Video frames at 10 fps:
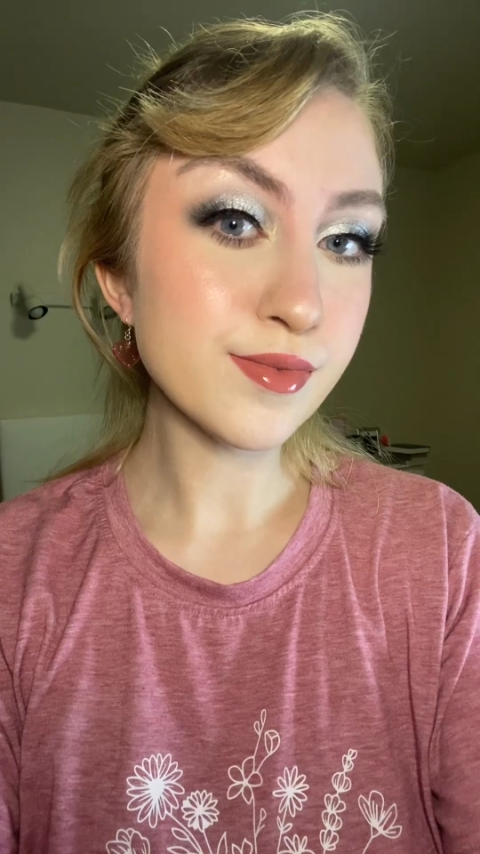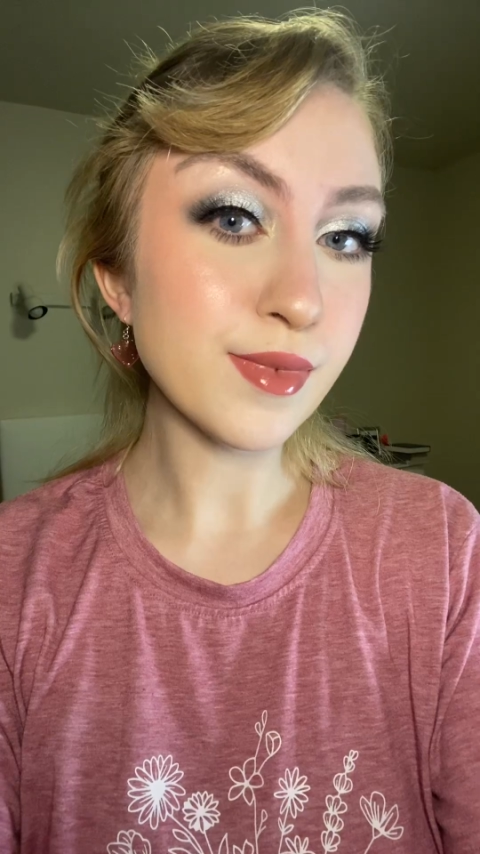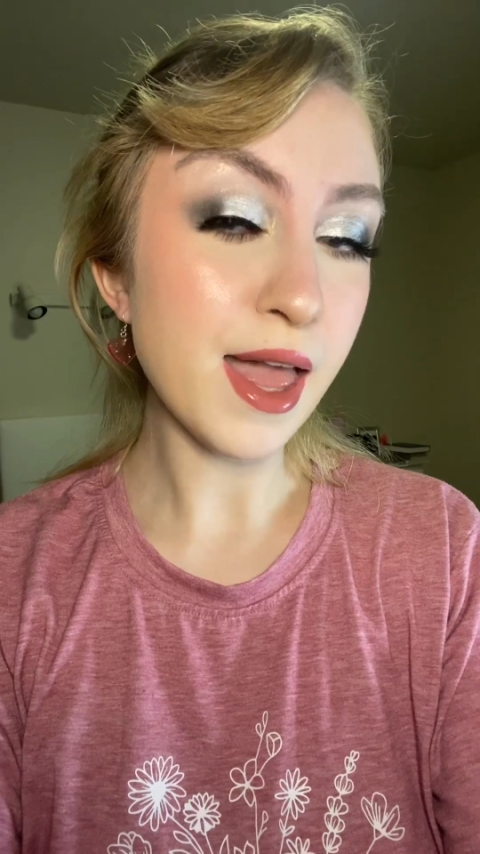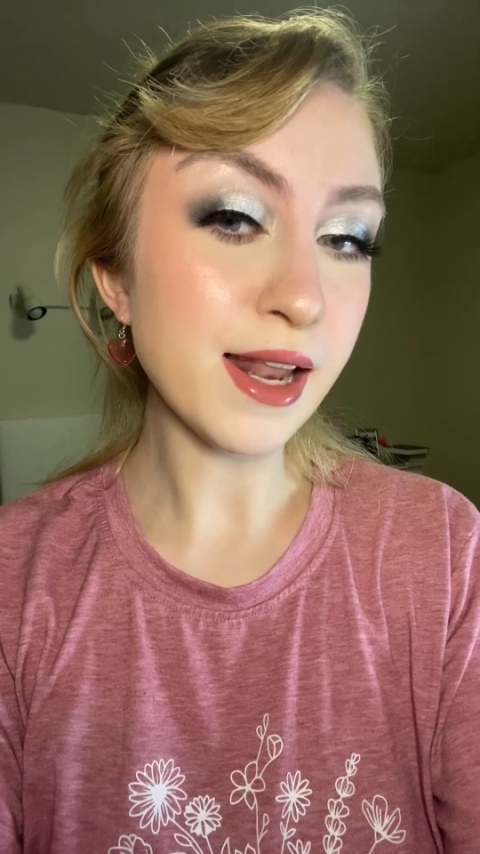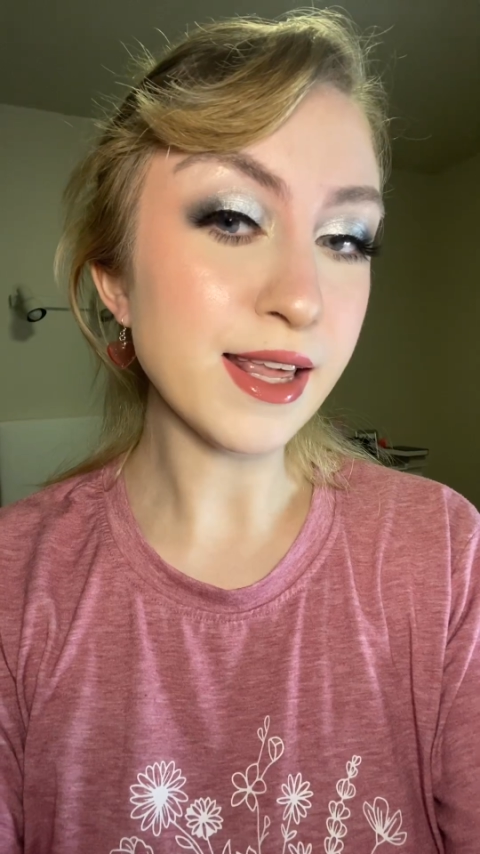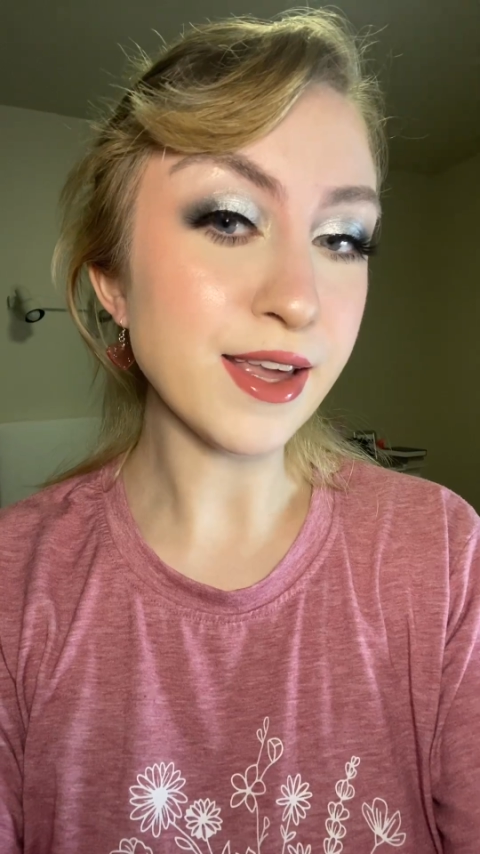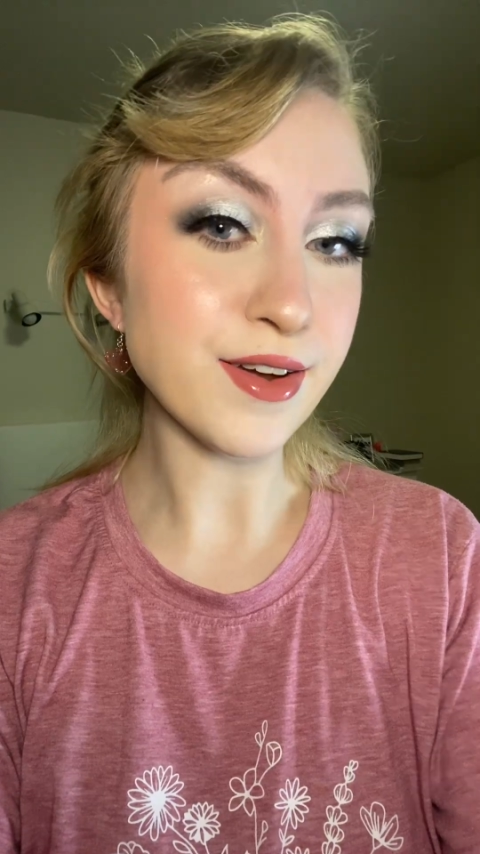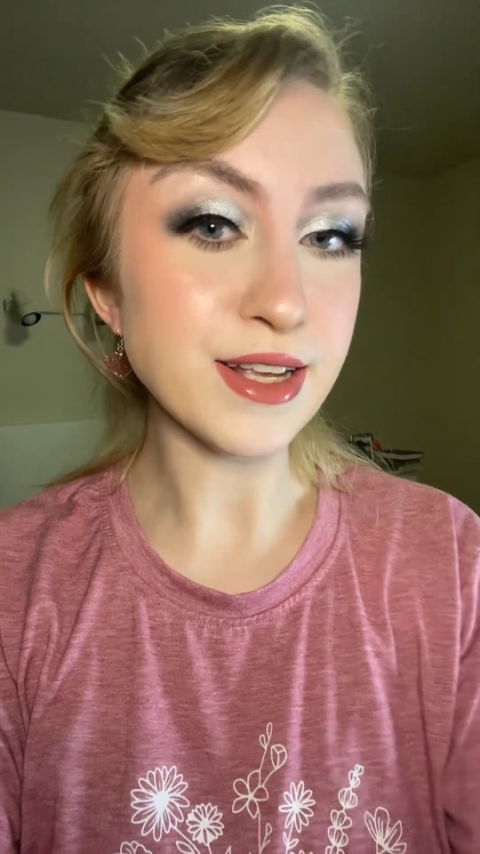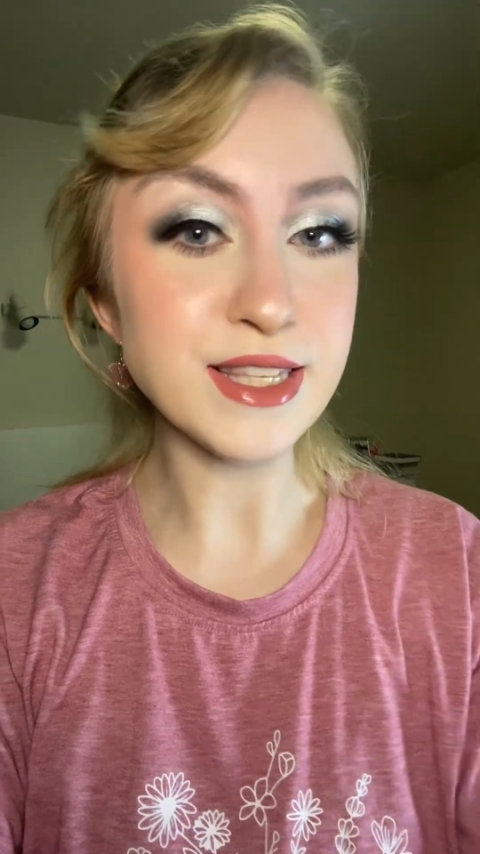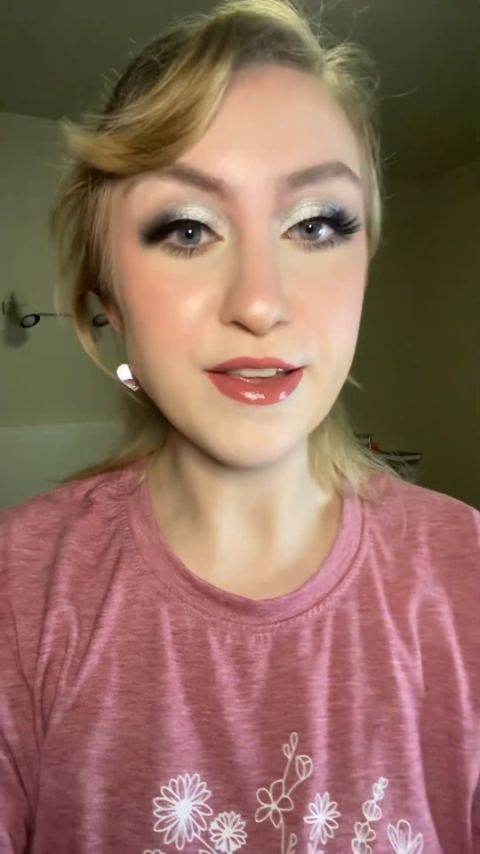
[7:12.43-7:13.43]
And here
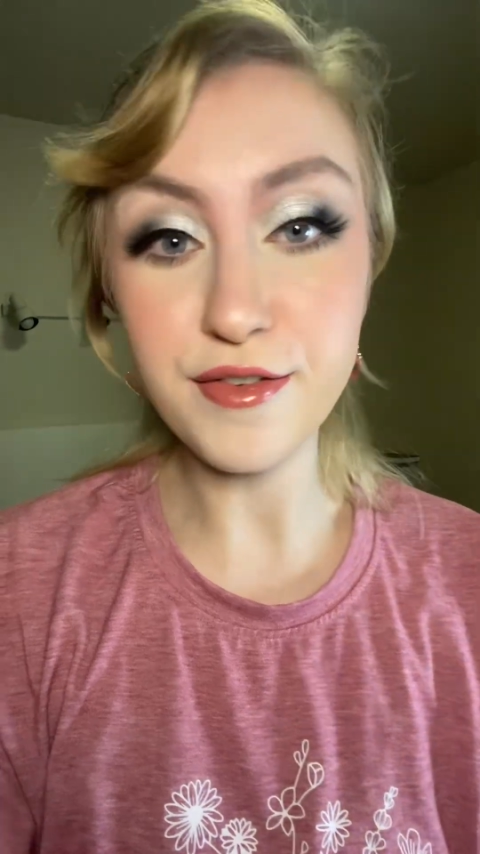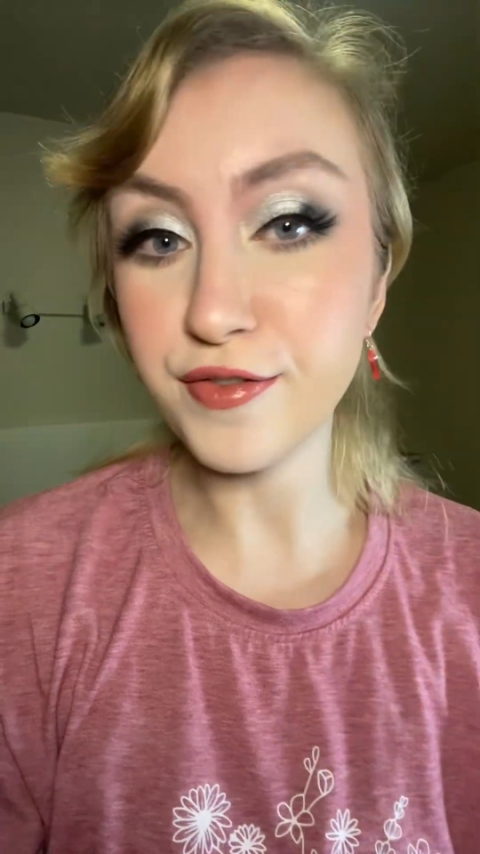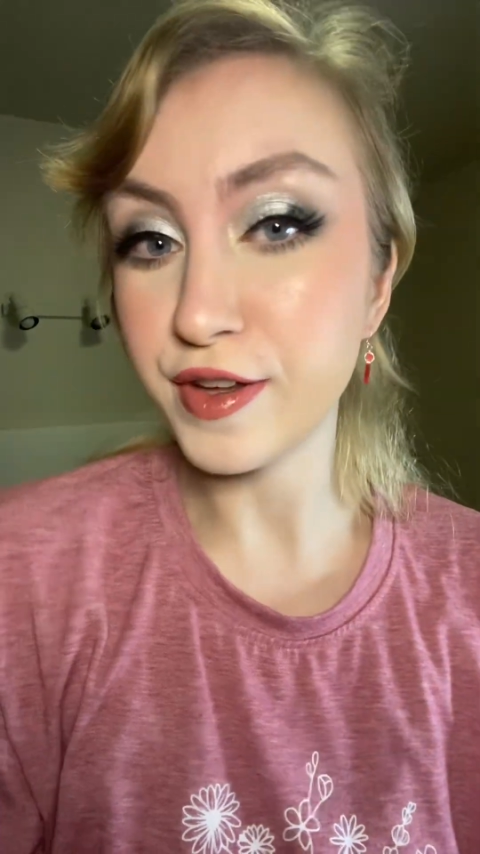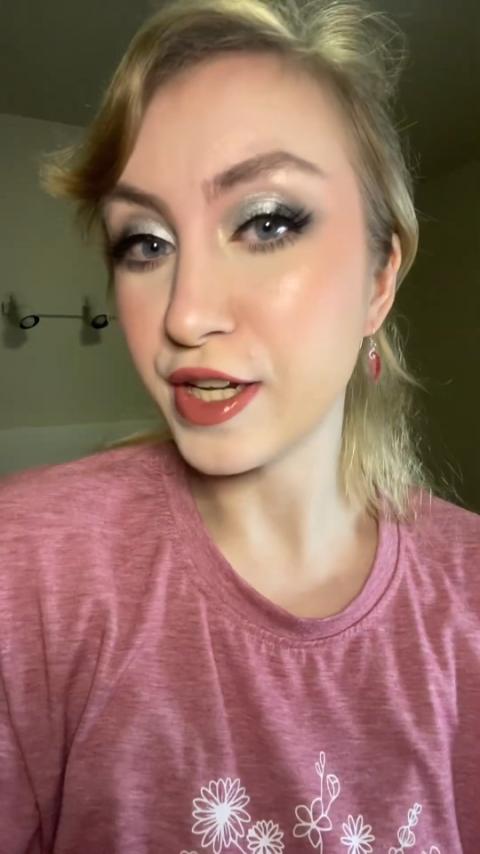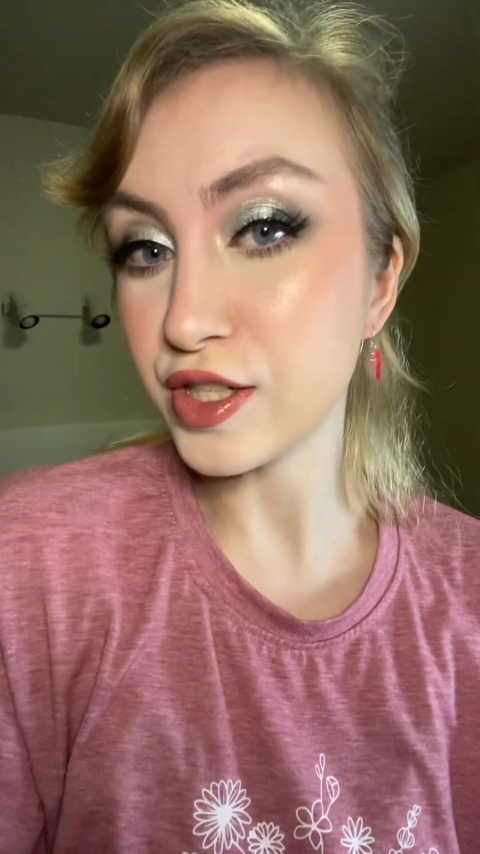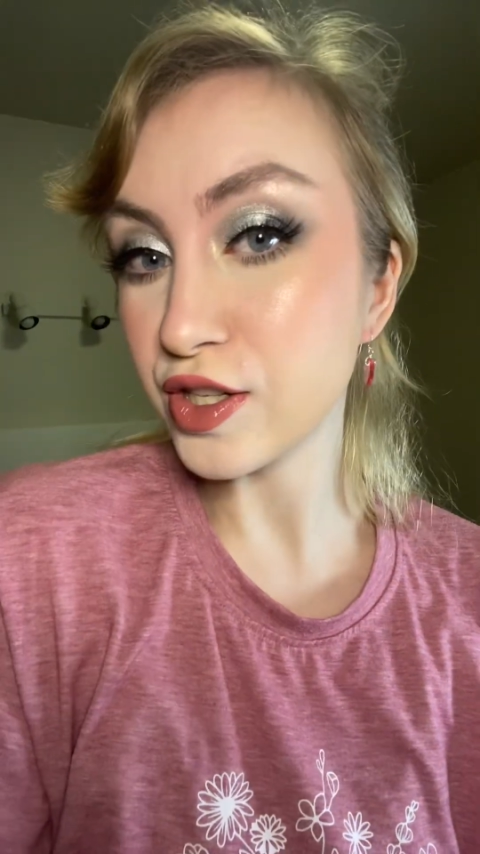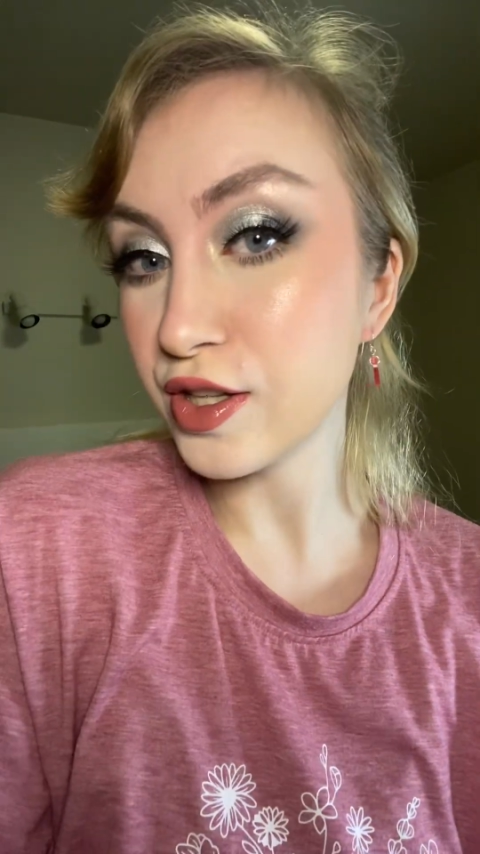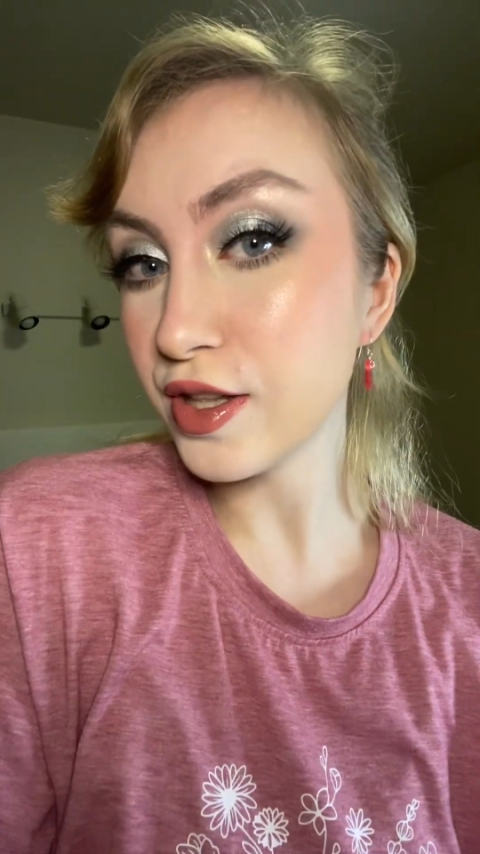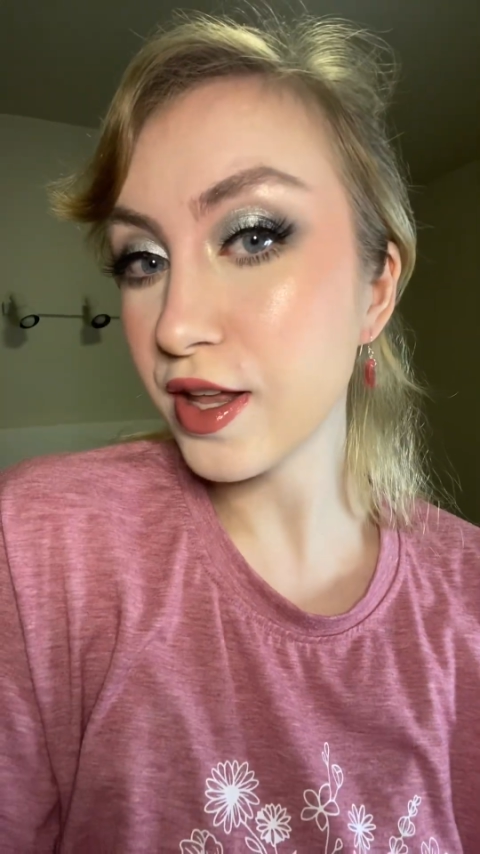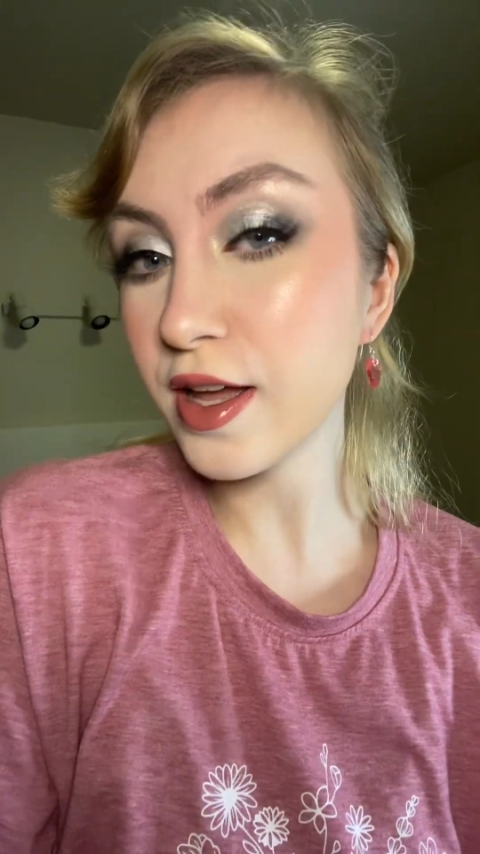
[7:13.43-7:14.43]
is the finished
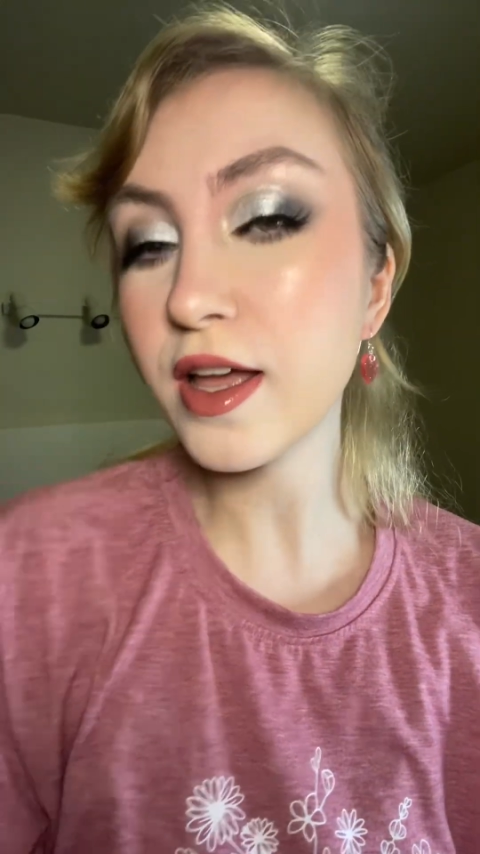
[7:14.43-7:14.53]
look